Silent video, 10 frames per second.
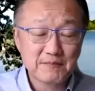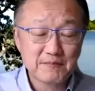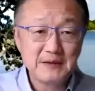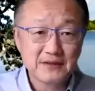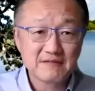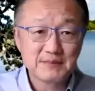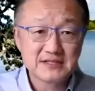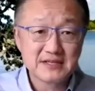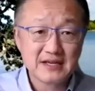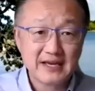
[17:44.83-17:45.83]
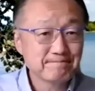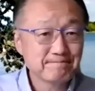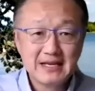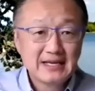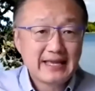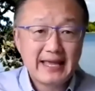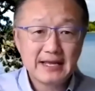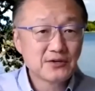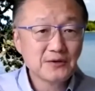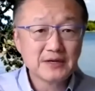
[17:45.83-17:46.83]
people have been saying,
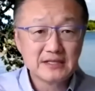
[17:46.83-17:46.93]
can't do it.